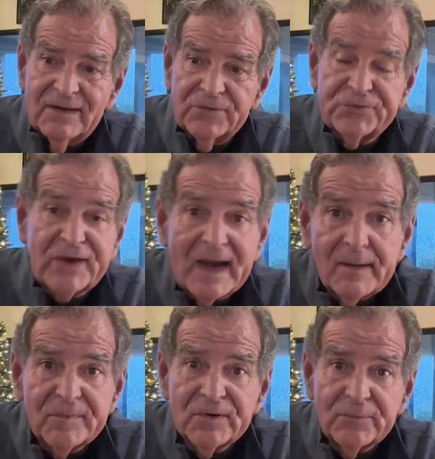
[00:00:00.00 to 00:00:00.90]

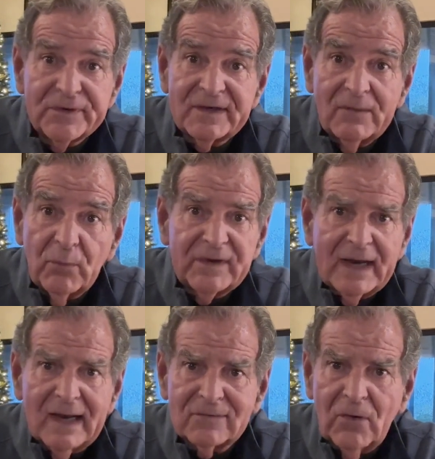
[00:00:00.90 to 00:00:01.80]
scammer would
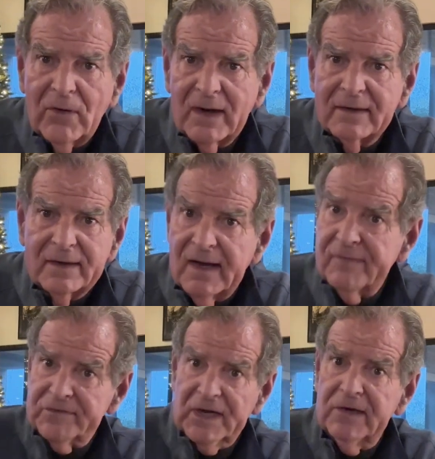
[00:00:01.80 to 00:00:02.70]
not go on an
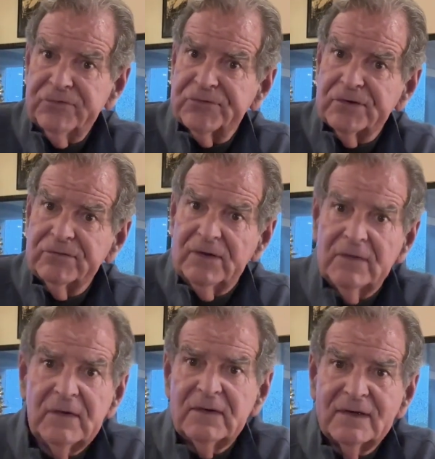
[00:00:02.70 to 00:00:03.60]
aviation
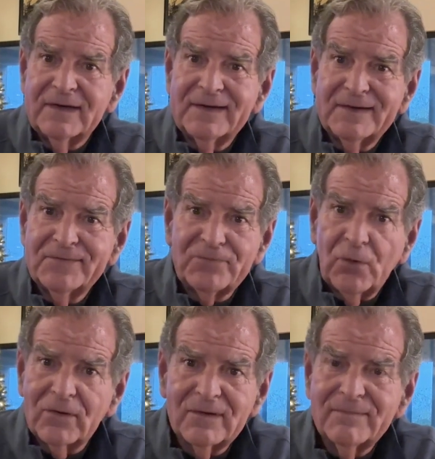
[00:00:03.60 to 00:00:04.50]

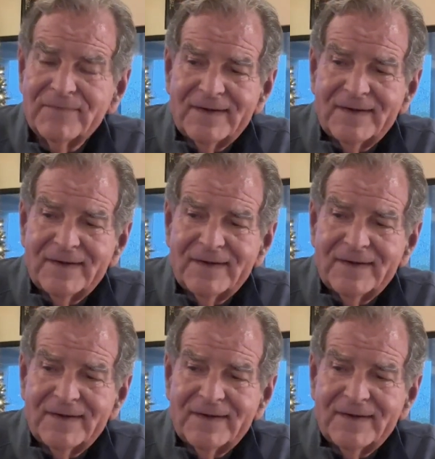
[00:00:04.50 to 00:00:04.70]
forum